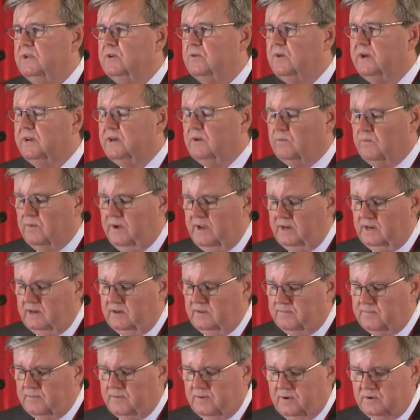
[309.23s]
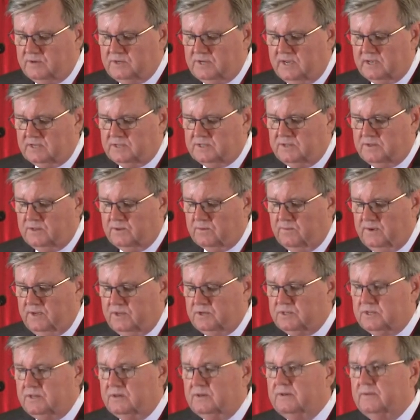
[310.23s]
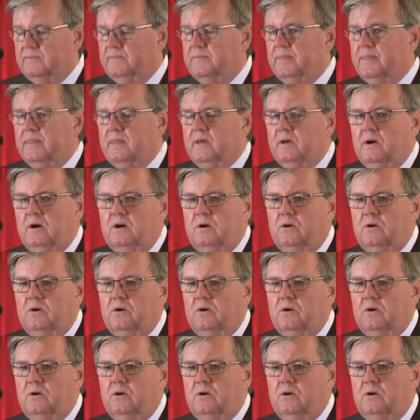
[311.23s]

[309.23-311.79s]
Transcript: credit rating of projects in the region,